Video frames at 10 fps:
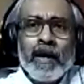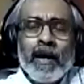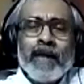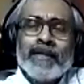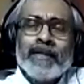
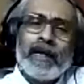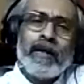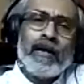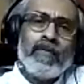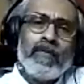certain
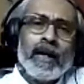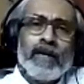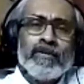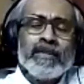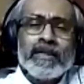what i would say
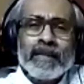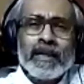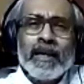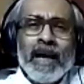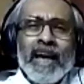certain
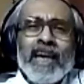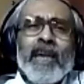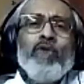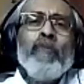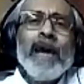
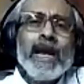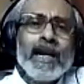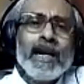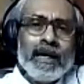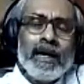humane
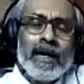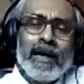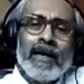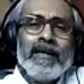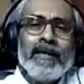uh,
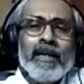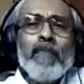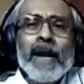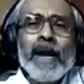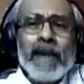
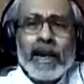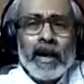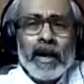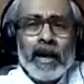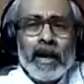humane
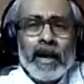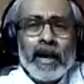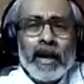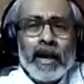environment